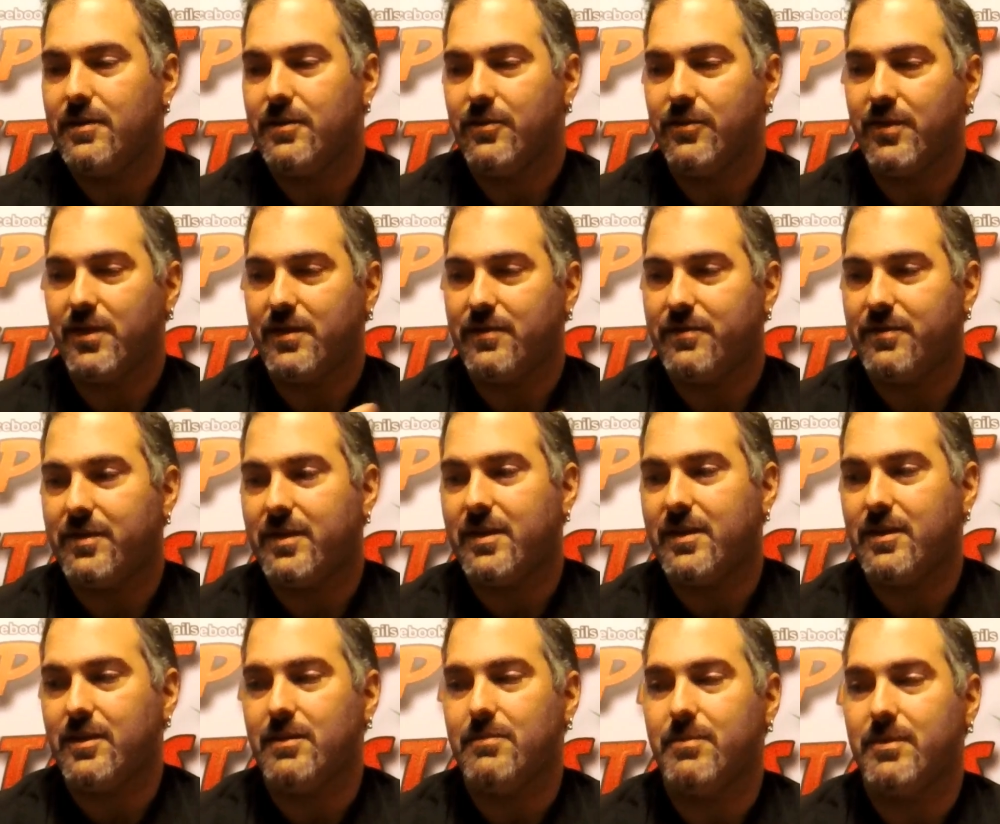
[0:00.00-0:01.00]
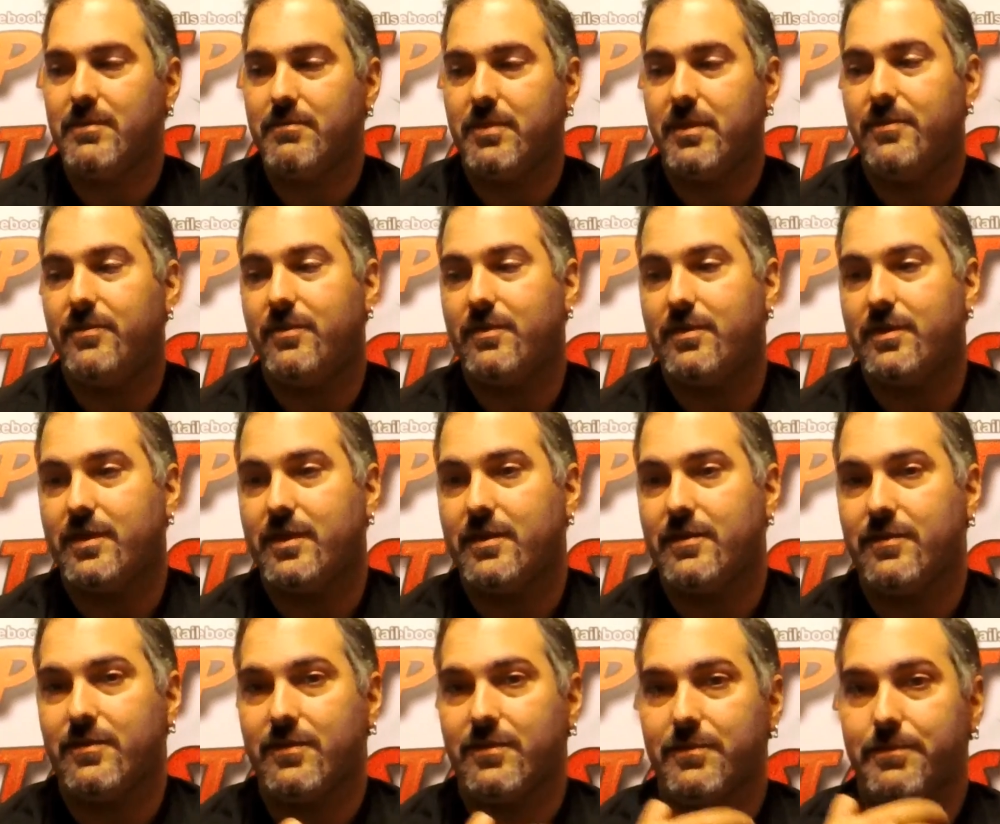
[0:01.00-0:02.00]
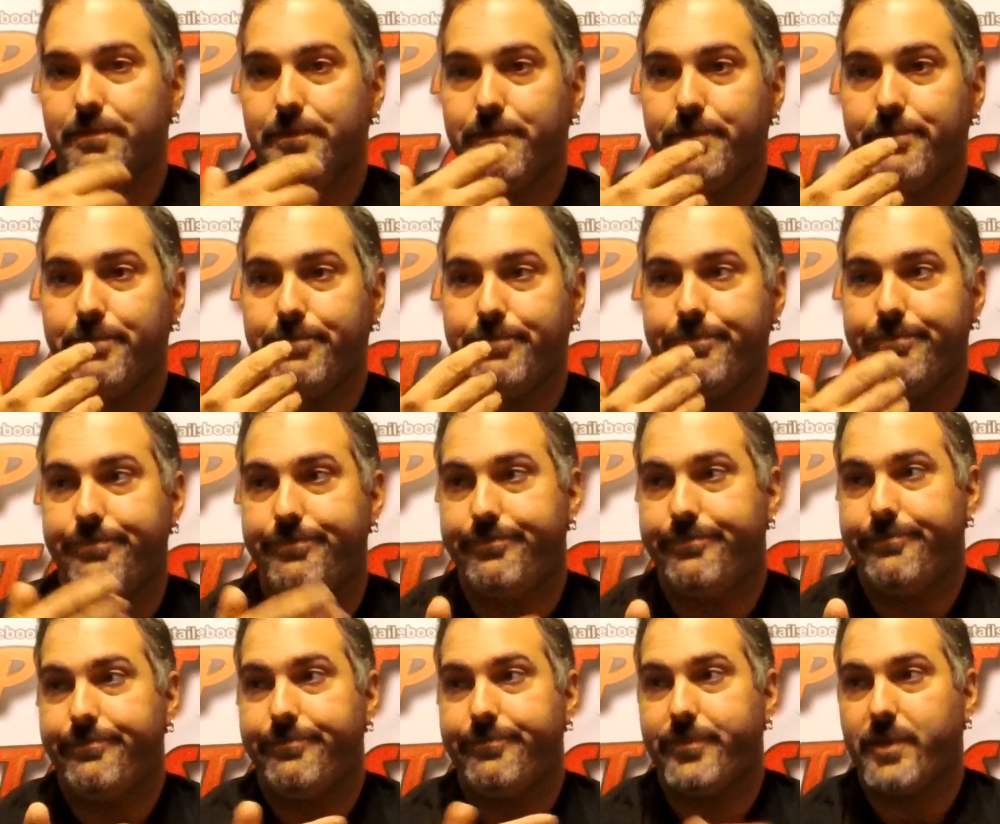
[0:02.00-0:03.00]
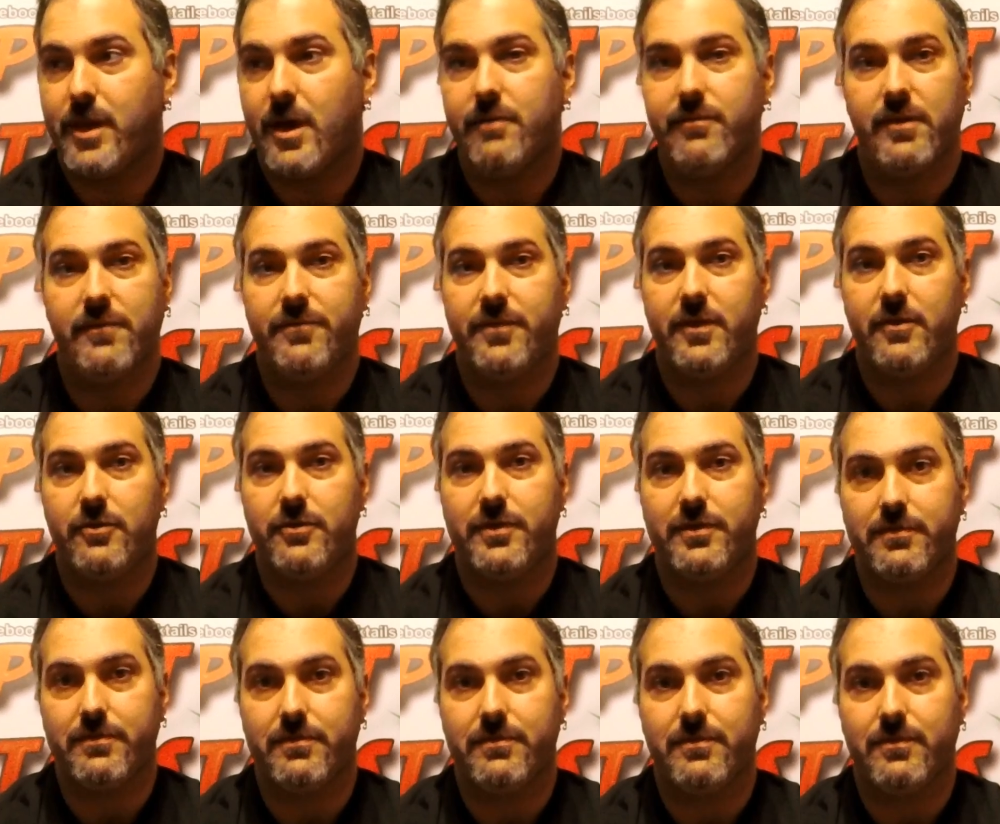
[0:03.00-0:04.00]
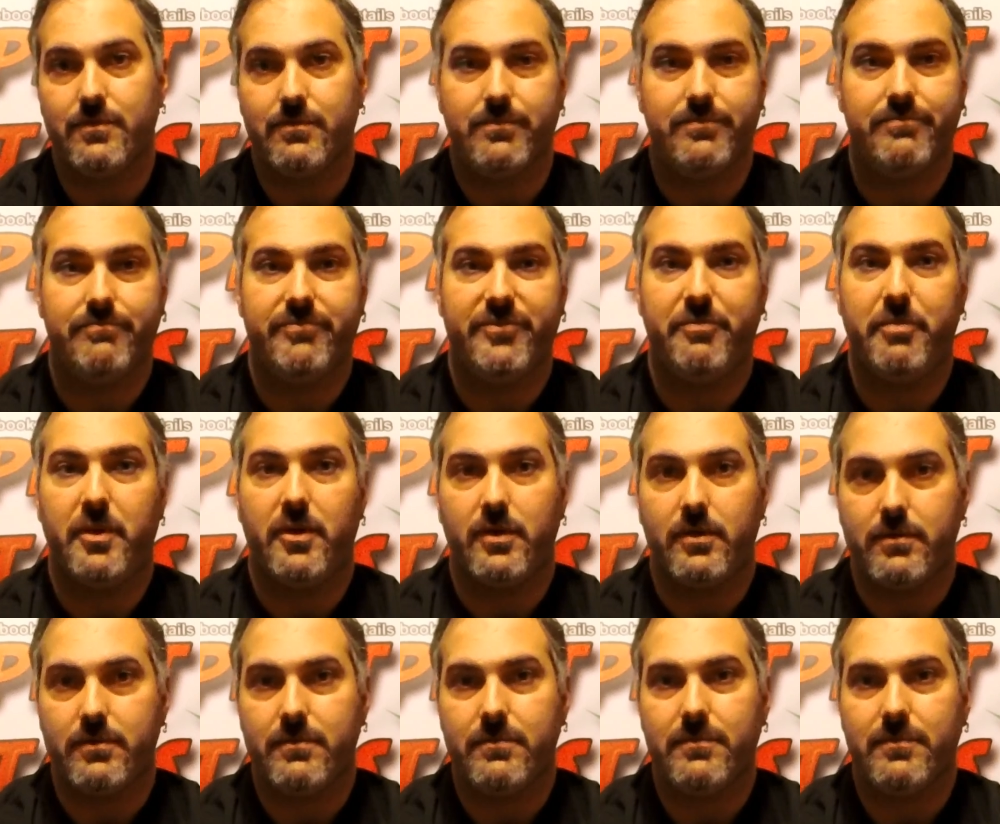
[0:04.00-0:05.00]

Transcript: You're saying it's tequila, but basically it's agave flavored spirit.